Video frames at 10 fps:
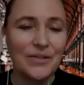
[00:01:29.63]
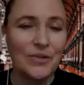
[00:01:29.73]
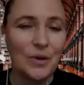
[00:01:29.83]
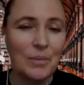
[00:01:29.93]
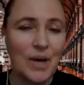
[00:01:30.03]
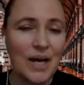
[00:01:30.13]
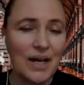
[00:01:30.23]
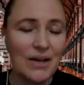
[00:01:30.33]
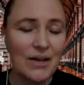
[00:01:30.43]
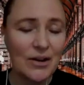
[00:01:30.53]
So
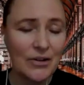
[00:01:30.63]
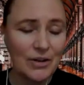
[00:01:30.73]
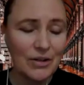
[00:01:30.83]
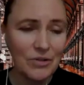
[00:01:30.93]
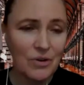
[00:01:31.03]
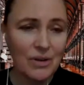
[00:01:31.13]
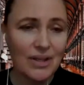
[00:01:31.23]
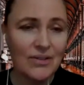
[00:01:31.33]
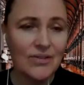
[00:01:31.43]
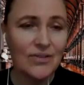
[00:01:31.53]
my current role
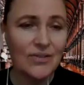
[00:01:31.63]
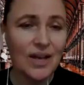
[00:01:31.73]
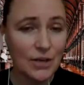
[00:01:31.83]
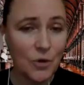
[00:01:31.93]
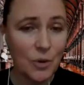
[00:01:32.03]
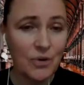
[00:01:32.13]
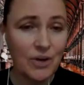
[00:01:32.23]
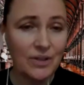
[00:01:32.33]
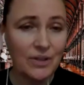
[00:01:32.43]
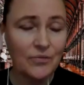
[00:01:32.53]
is Chief
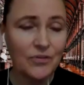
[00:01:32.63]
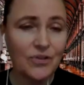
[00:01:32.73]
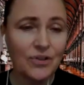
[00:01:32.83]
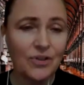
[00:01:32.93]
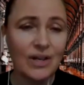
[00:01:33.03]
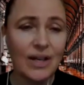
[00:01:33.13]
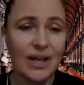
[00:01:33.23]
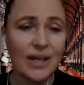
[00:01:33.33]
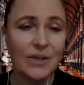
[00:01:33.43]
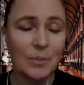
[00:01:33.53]
Operating Officer
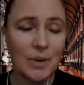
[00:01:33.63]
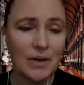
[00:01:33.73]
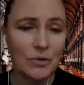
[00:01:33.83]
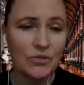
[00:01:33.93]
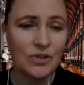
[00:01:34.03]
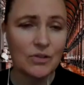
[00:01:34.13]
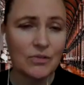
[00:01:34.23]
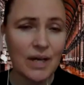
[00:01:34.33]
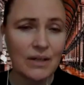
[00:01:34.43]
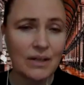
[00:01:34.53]
at Paradox
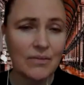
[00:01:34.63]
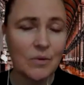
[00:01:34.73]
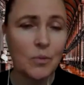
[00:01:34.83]
Interactive.